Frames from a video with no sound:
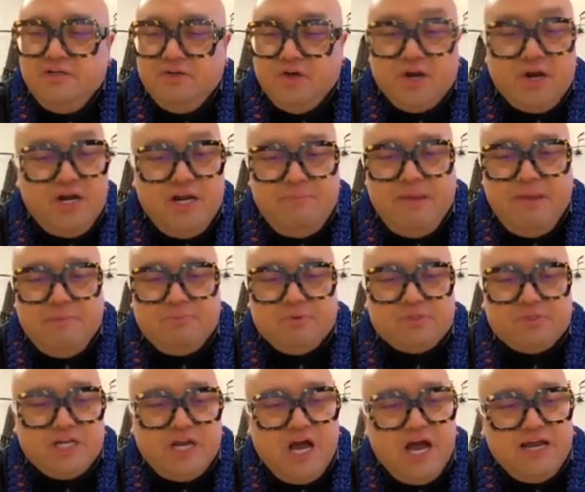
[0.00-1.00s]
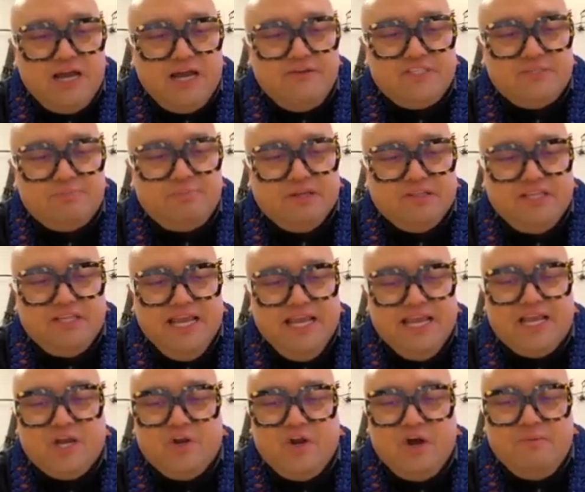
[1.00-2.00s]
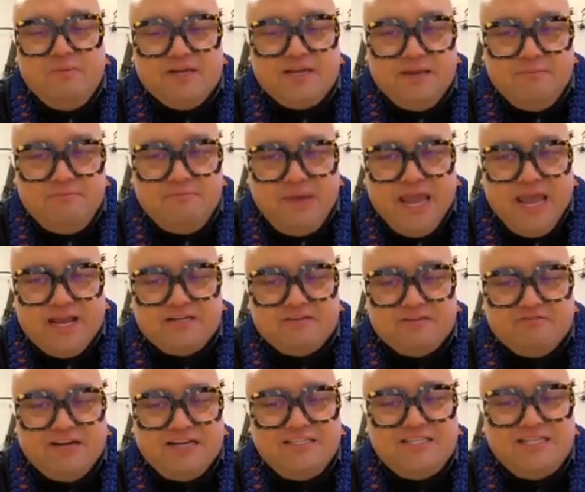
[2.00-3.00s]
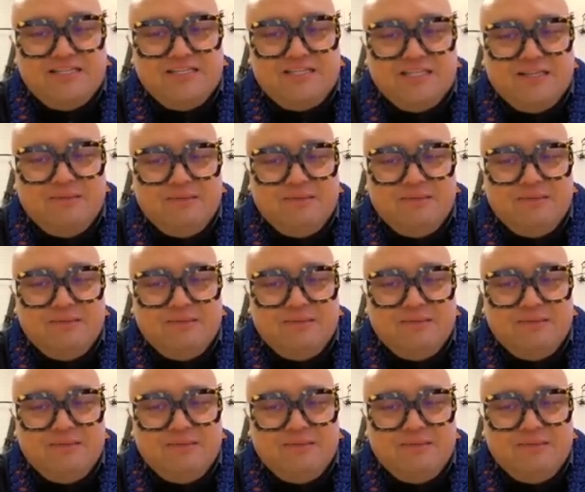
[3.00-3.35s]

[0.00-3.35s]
not only people's lives, but the economic impact runs into